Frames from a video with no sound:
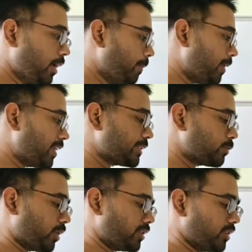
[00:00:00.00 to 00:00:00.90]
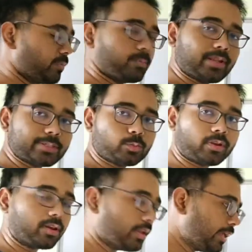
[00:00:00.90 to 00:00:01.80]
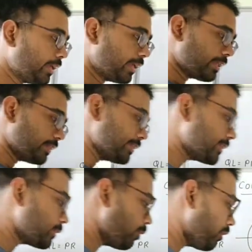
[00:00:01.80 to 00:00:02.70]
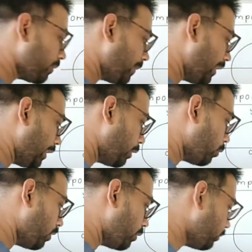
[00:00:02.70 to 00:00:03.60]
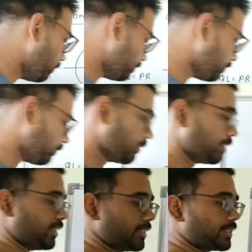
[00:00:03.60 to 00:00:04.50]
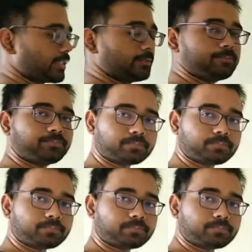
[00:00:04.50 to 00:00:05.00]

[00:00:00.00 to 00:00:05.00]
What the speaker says: plus 1 plus 1. This is going to be equal to this.